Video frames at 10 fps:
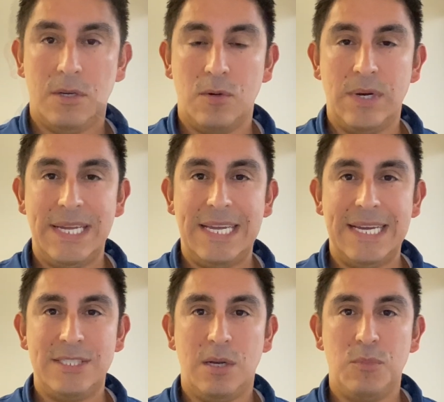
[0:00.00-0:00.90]
All right,
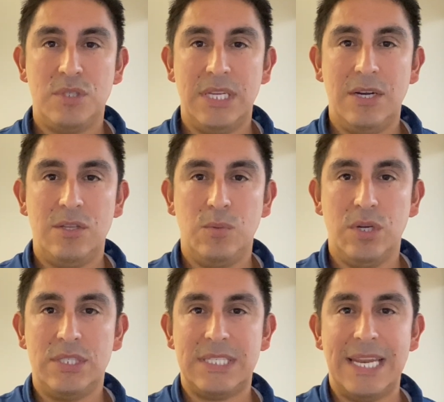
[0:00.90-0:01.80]
guys, almost there.
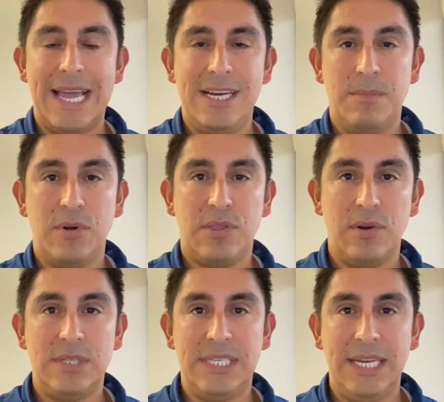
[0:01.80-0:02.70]
We're at slide number
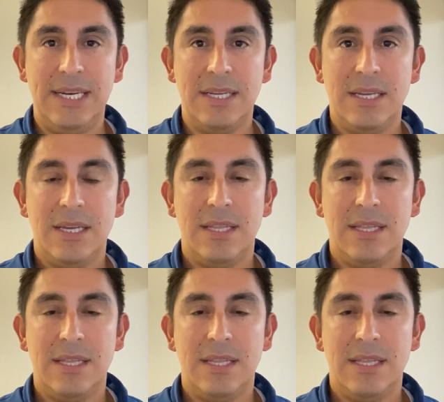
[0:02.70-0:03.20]
13,